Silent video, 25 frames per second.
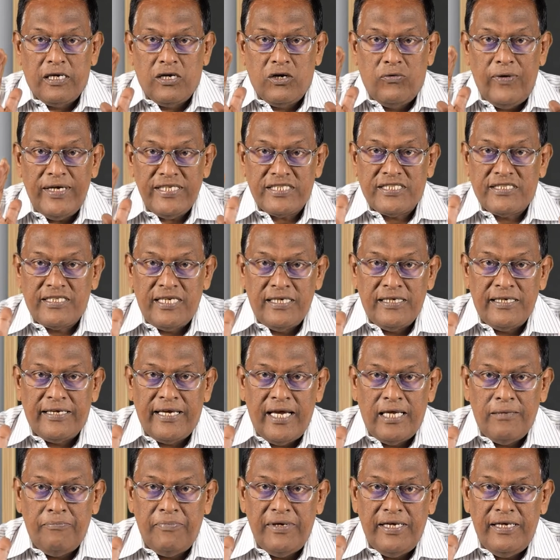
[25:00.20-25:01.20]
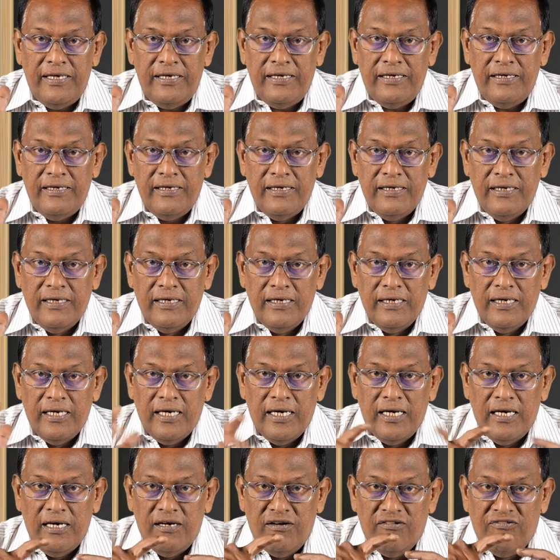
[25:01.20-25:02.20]
question can be
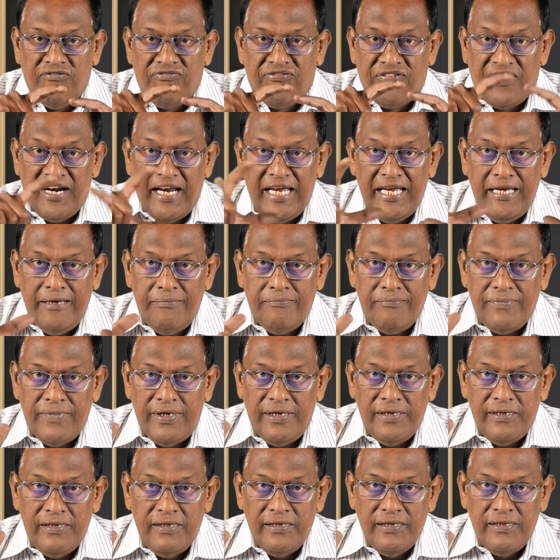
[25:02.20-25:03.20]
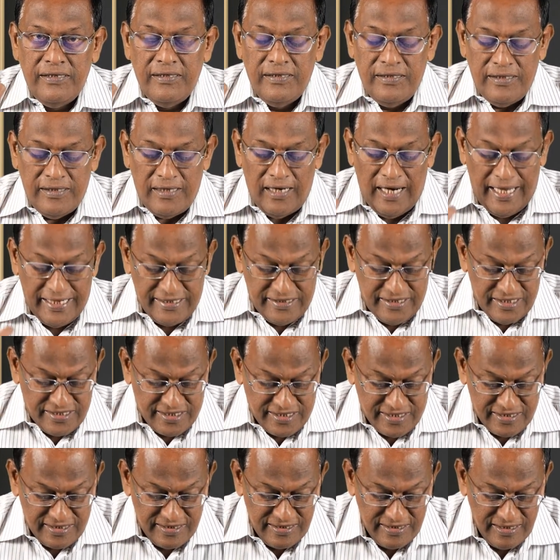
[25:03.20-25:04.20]
framed like
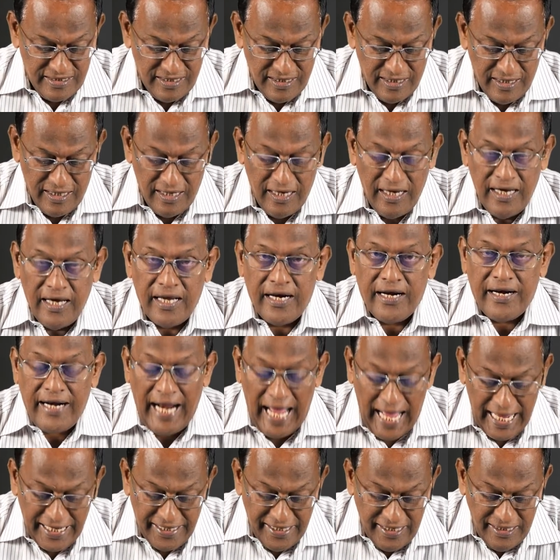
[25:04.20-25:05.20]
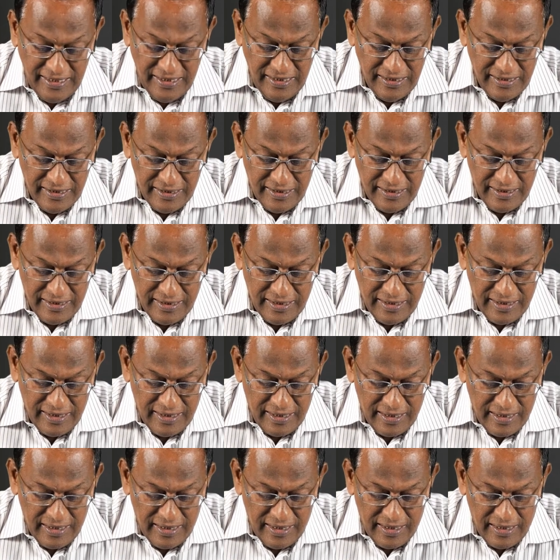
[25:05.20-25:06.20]
this: ragging
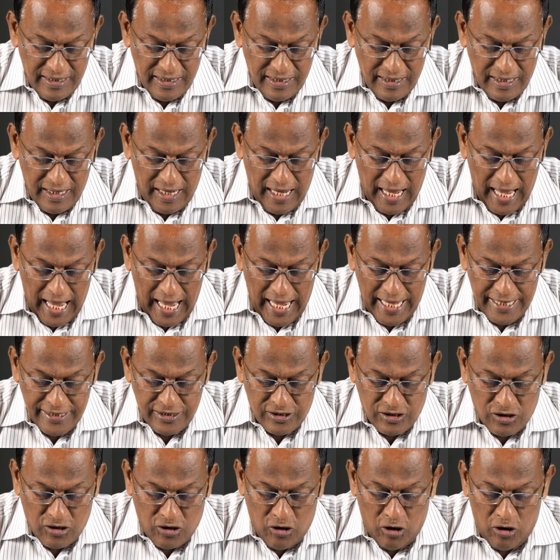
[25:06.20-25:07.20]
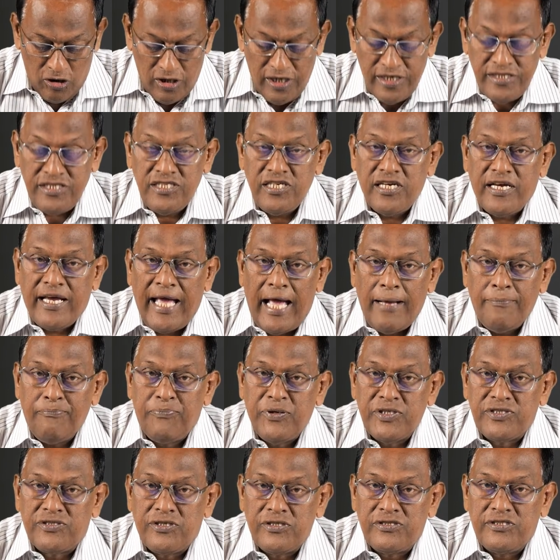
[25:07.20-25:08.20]
and college
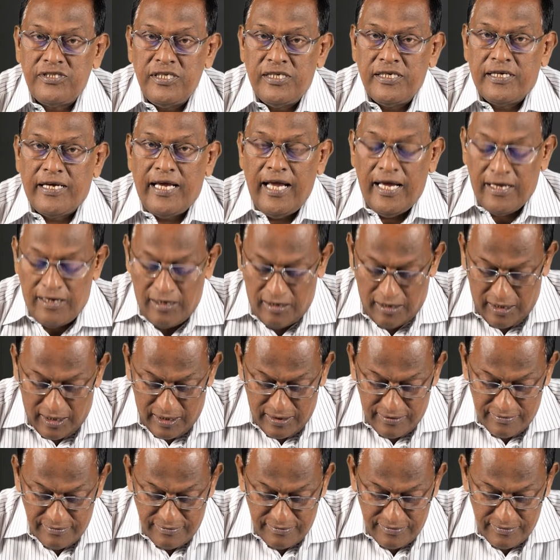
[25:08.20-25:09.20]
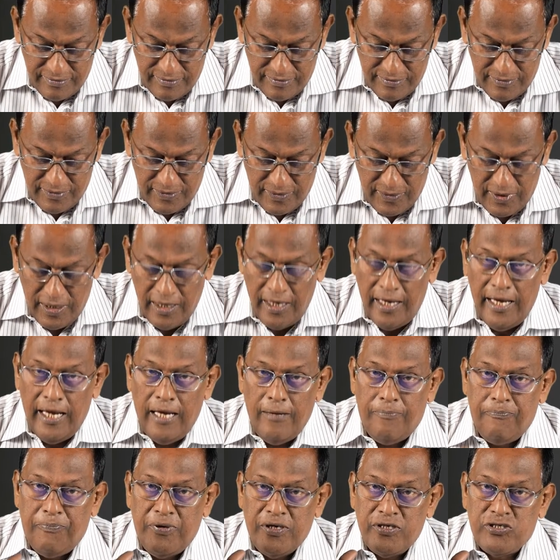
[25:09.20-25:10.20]
campuses in Kerala, a
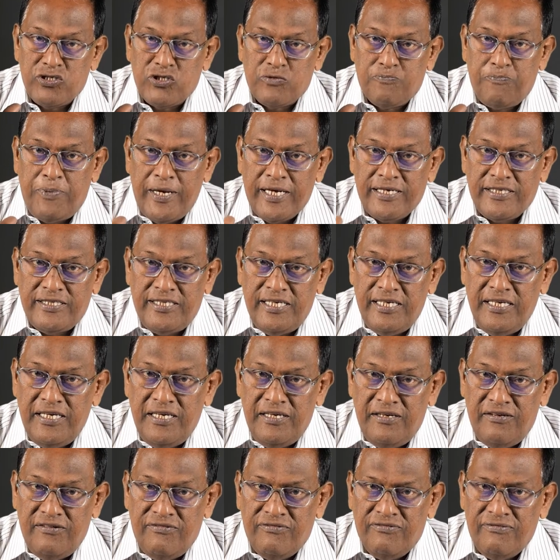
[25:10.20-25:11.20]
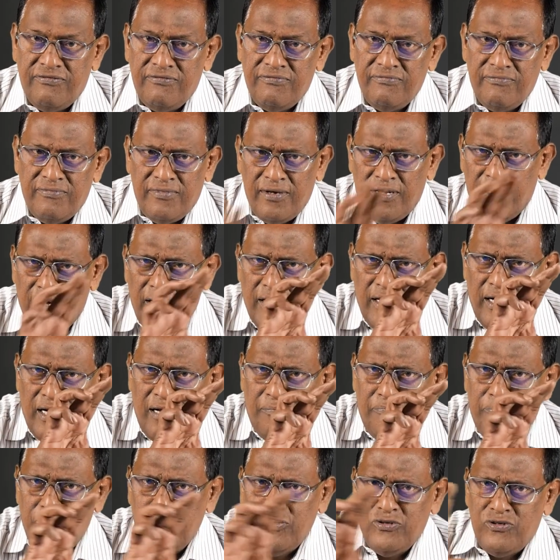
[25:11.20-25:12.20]
perspective, a
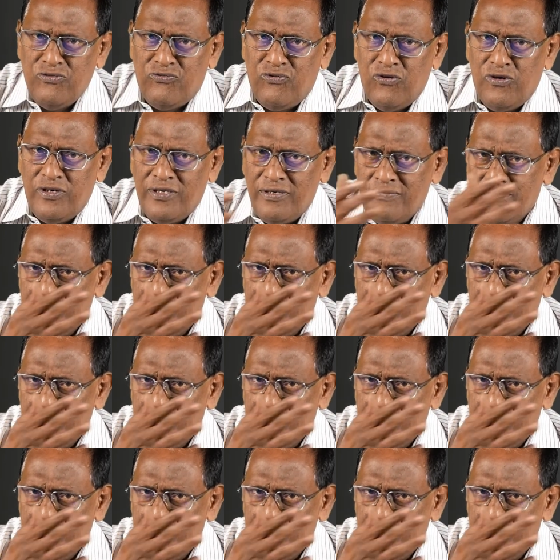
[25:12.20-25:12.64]
beautiful